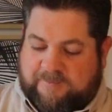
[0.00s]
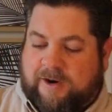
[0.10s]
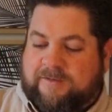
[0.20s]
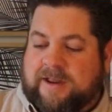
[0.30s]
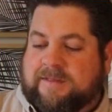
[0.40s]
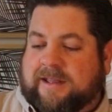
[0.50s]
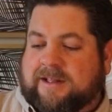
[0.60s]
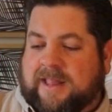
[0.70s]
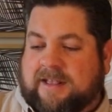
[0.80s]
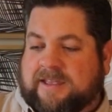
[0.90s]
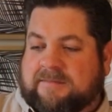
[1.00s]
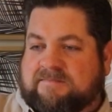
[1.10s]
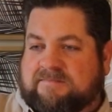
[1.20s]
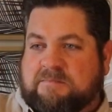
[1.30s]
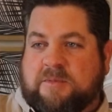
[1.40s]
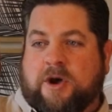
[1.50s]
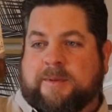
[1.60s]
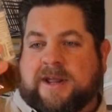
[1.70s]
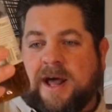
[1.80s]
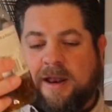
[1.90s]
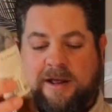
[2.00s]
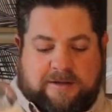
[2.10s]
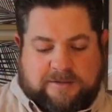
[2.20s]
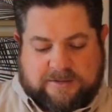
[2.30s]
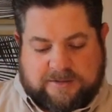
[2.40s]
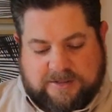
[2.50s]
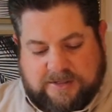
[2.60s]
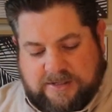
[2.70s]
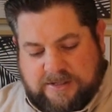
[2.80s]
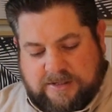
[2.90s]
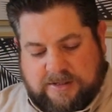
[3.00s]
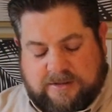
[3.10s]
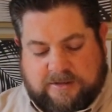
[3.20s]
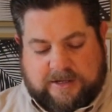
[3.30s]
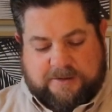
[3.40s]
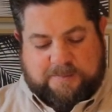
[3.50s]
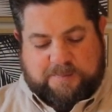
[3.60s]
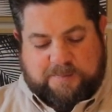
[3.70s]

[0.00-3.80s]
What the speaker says: very that classic bourbon colour. So,